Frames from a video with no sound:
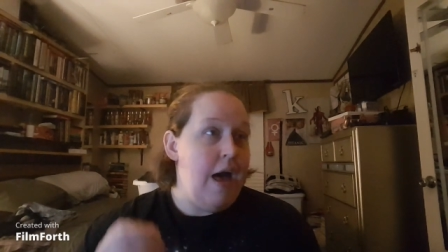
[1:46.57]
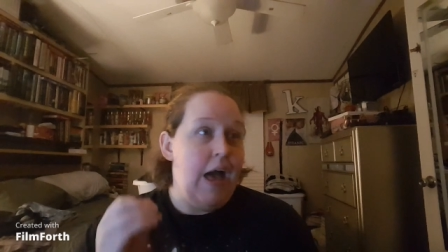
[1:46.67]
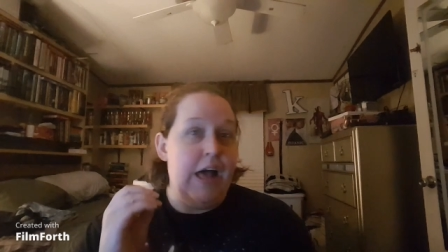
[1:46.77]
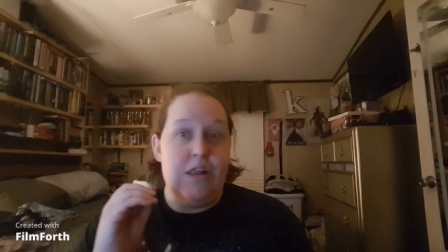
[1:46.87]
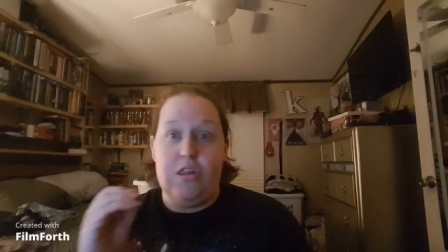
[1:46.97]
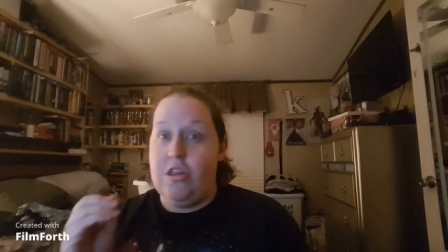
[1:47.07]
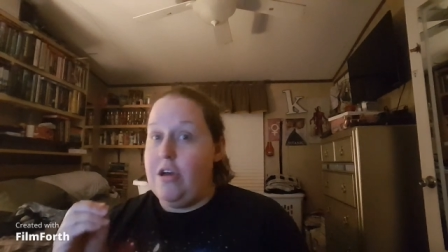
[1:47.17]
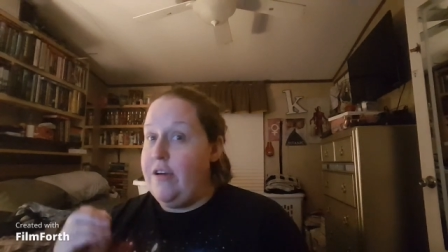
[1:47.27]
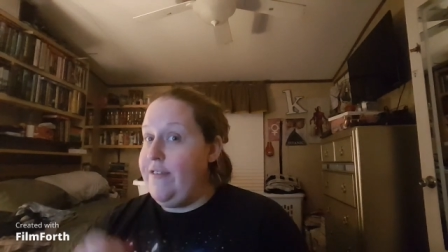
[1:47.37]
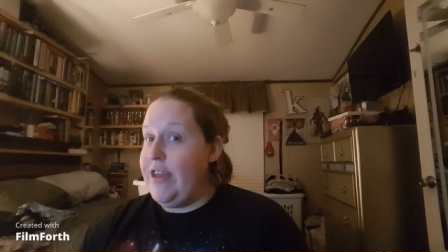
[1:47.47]
I
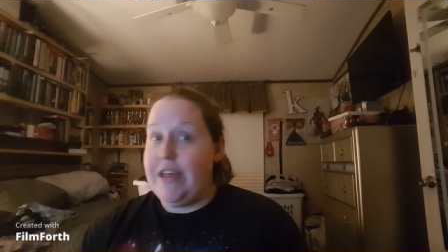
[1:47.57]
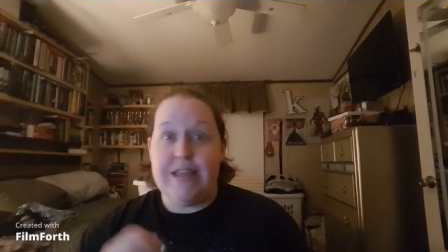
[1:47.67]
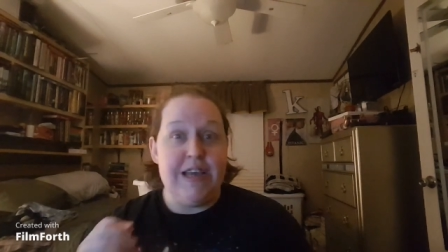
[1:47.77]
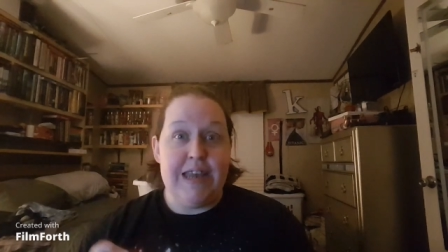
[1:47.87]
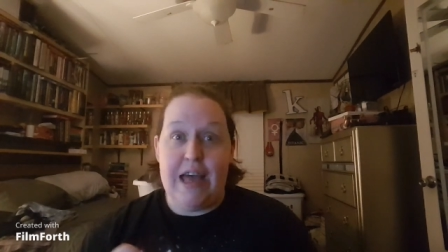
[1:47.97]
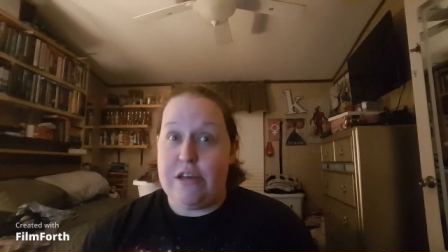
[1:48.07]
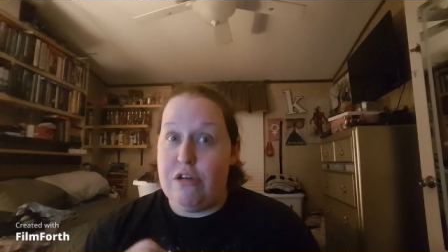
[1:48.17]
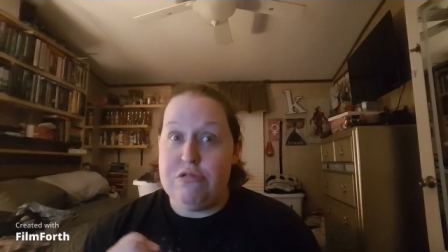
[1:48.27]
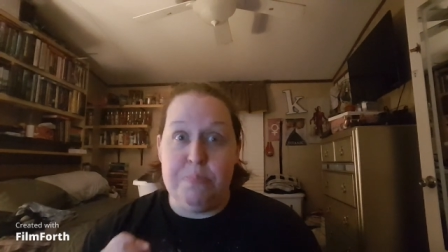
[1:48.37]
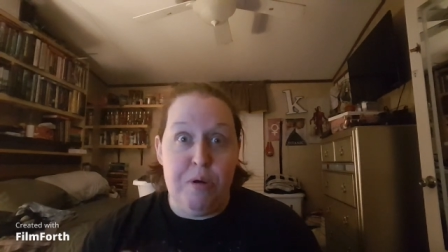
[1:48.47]
love anything that
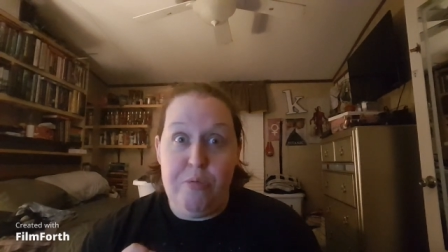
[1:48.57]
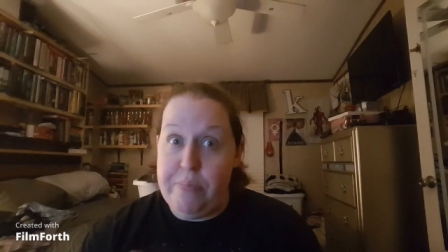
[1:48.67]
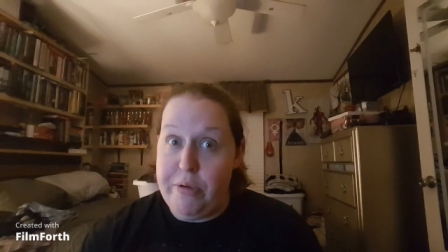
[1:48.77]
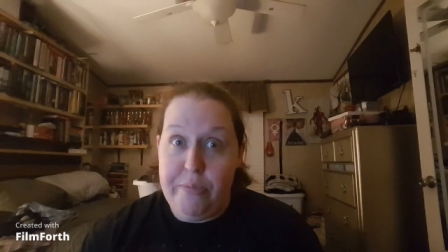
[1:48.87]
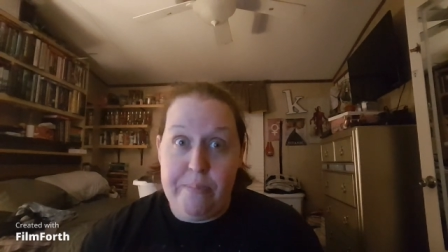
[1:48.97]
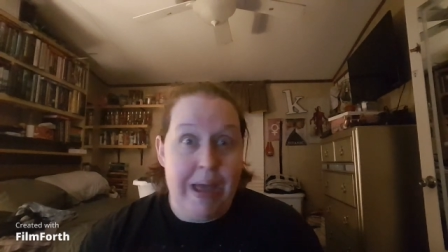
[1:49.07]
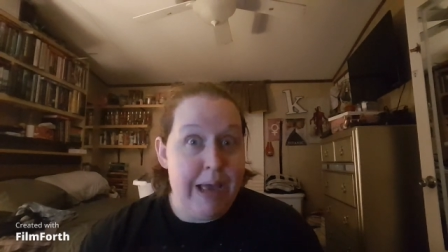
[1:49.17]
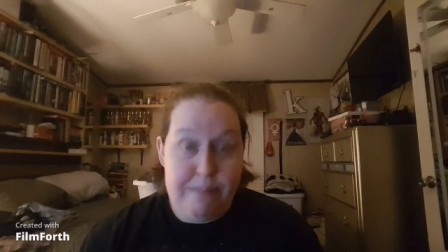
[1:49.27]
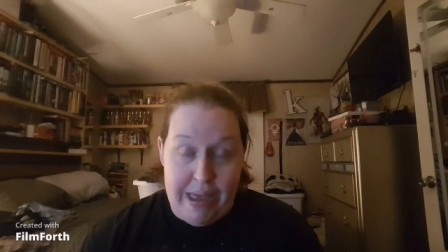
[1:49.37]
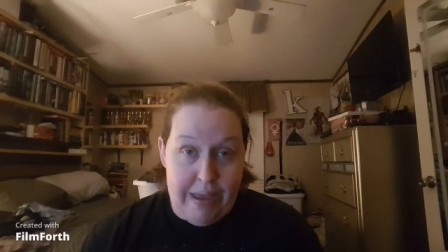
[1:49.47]
goes boom, boom,
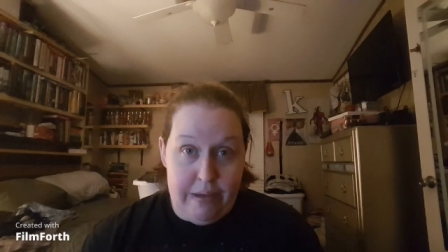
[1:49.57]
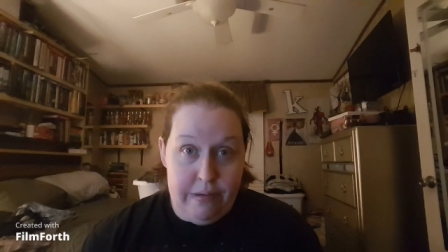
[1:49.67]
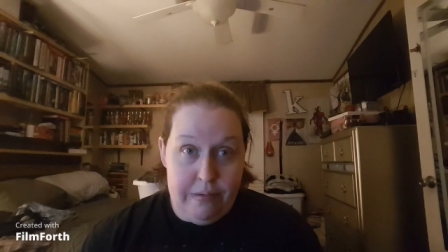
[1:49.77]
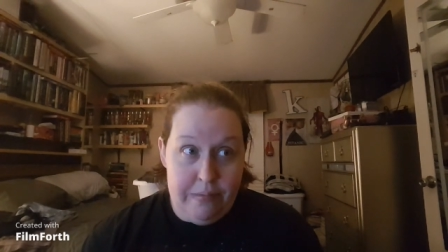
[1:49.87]
bang, bang.